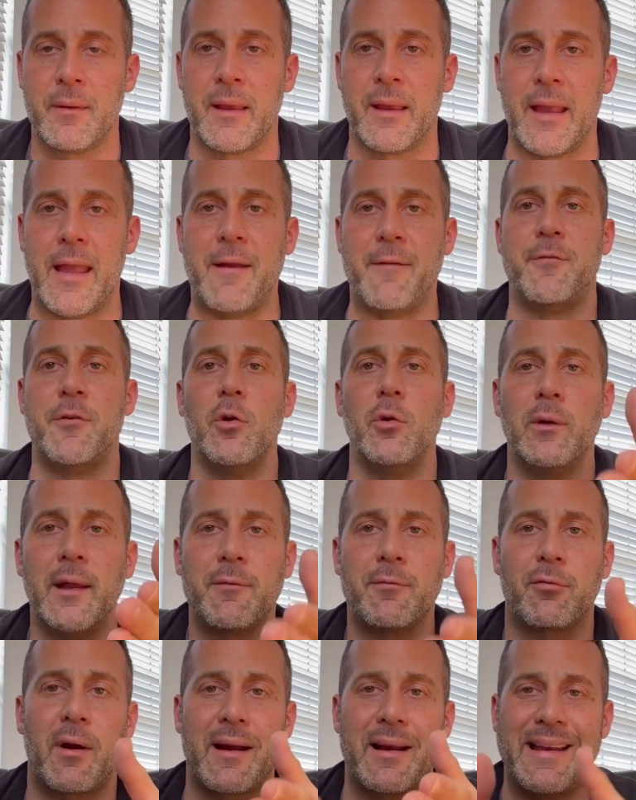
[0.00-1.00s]
If you
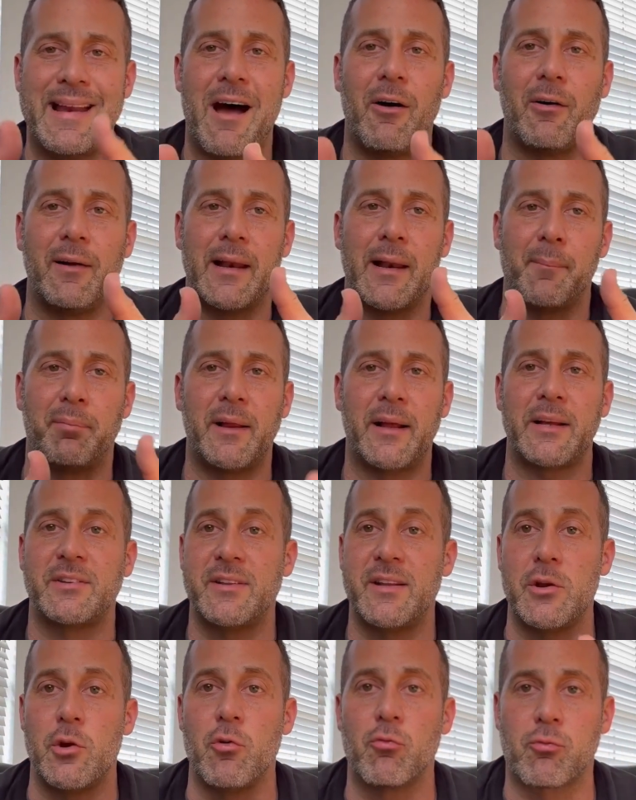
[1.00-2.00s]
live right now in a place
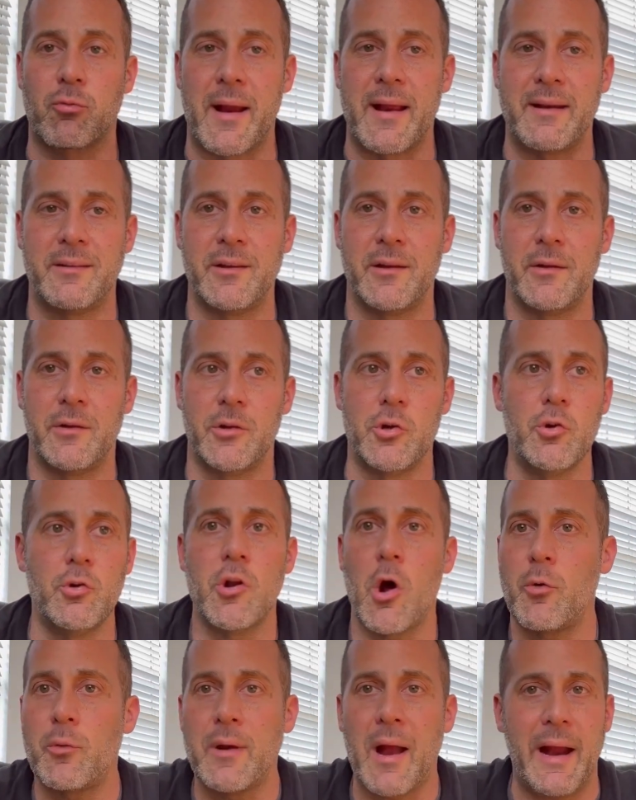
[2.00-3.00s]
that you rent, you
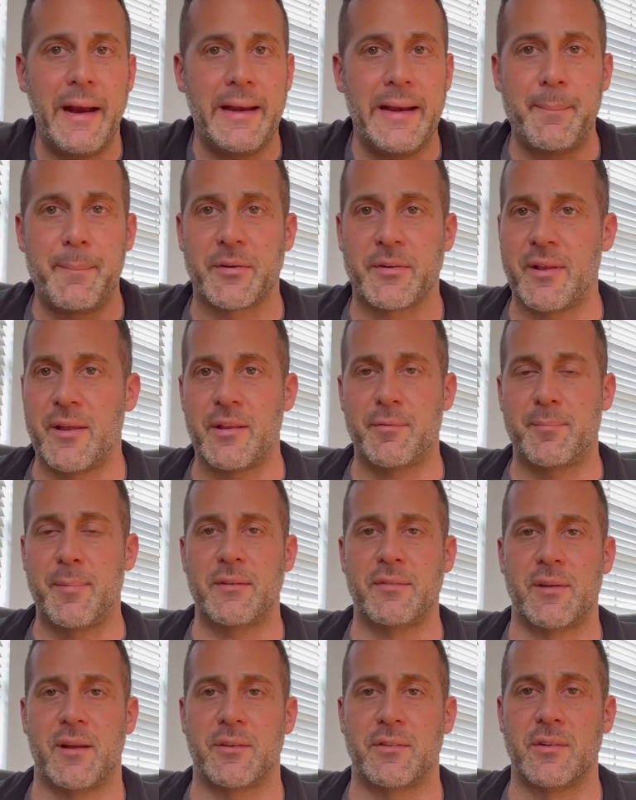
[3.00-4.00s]
know 90% of this
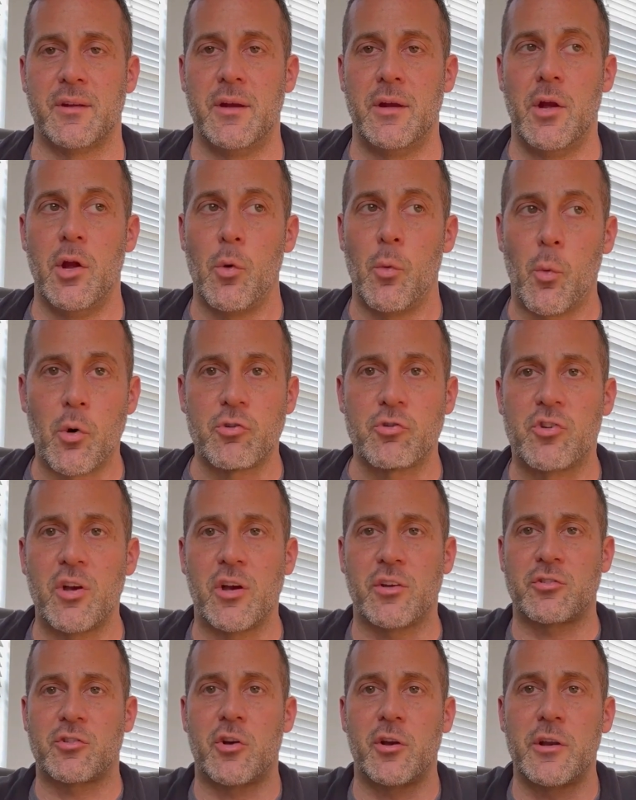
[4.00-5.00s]
business. We're
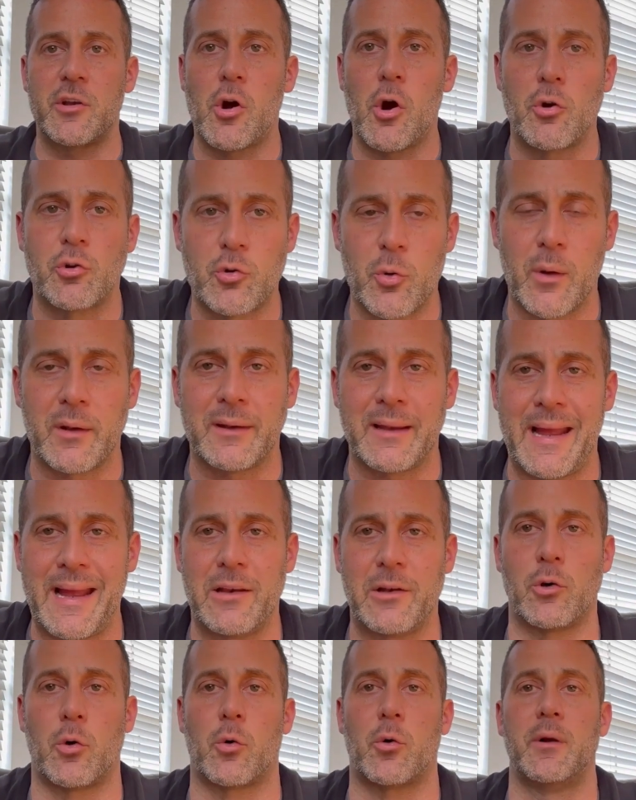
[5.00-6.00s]
just going to go to a
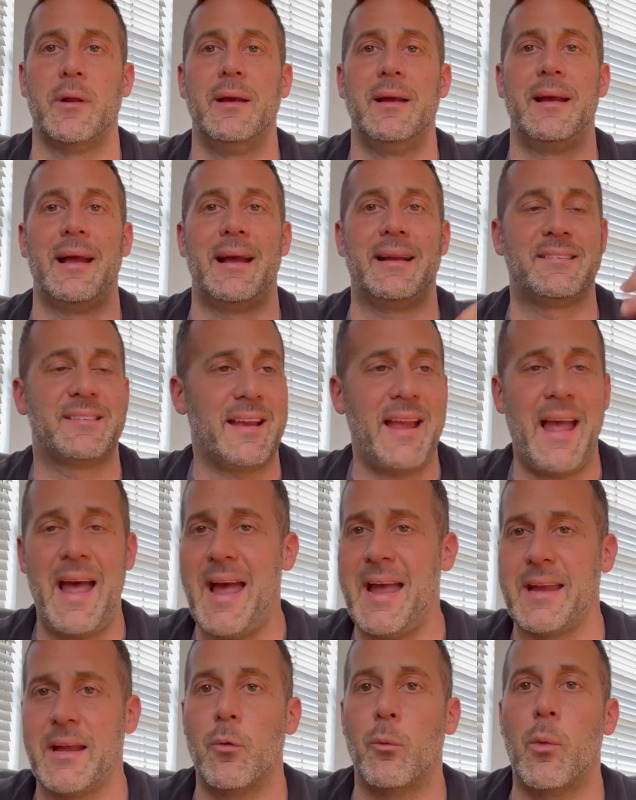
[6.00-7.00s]
landlord and say,
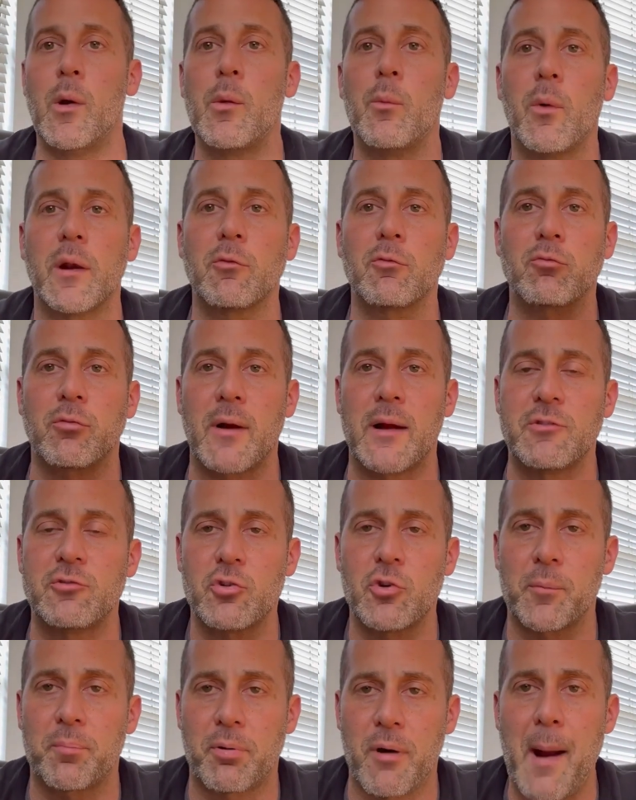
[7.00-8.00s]
hey, we want to rent
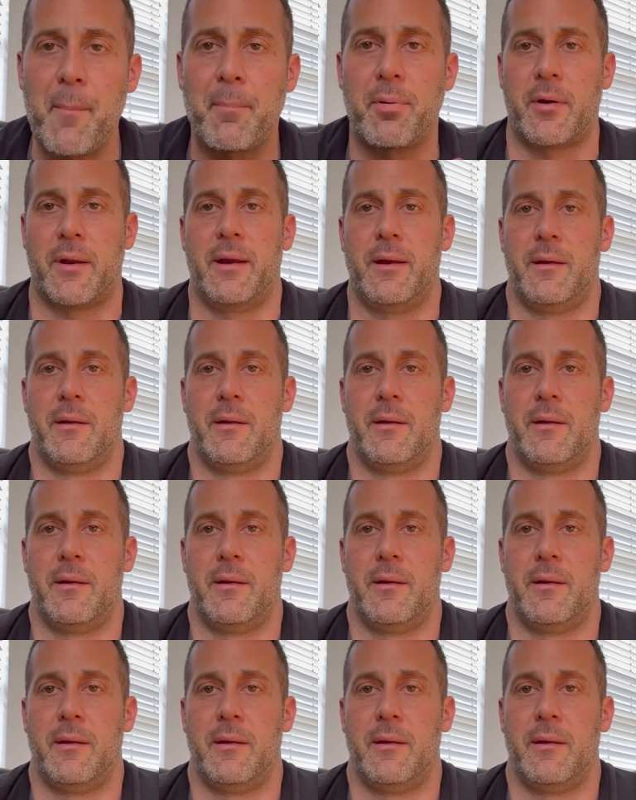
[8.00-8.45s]
your property.